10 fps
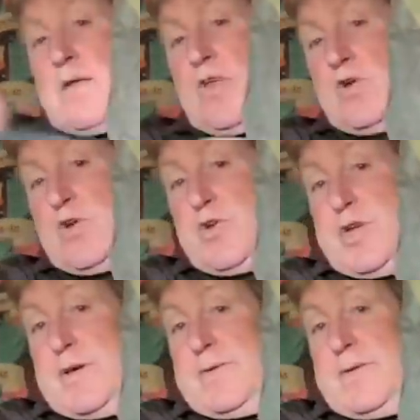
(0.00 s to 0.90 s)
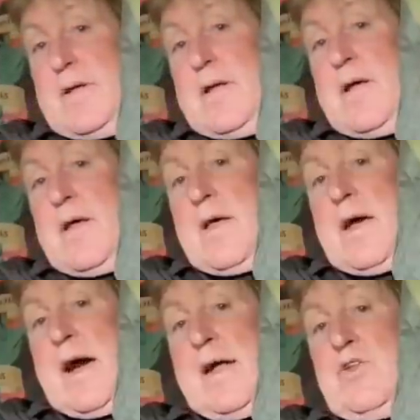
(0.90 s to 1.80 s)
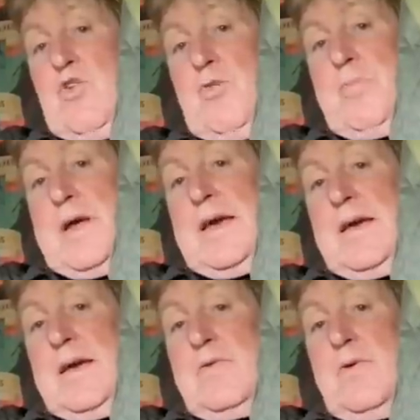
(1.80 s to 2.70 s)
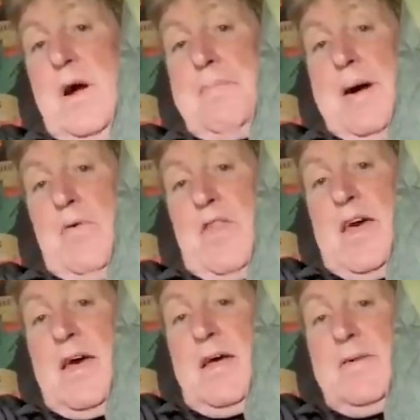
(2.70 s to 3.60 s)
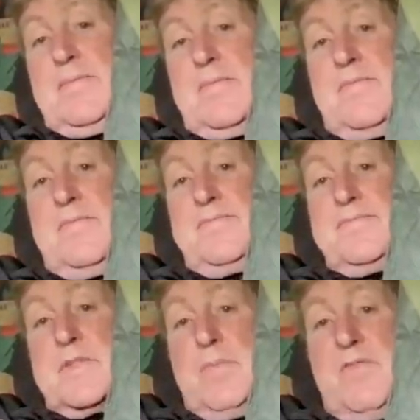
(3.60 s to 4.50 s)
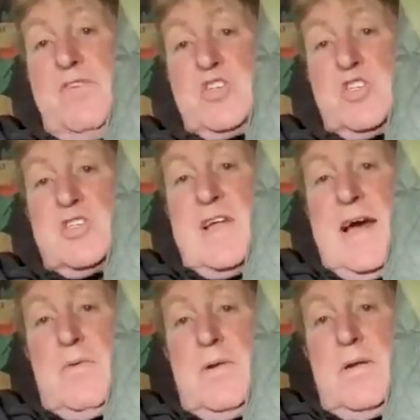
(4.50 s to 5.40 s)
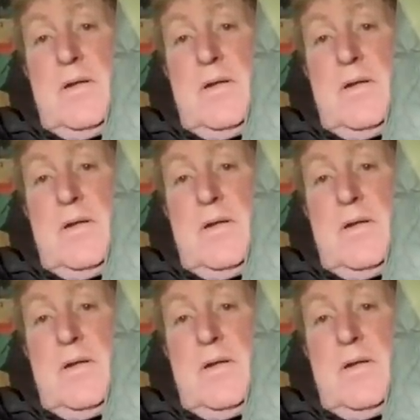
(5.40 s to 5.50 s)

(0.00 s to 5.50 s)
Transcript: the hood. And normally about there, a couple of inches down,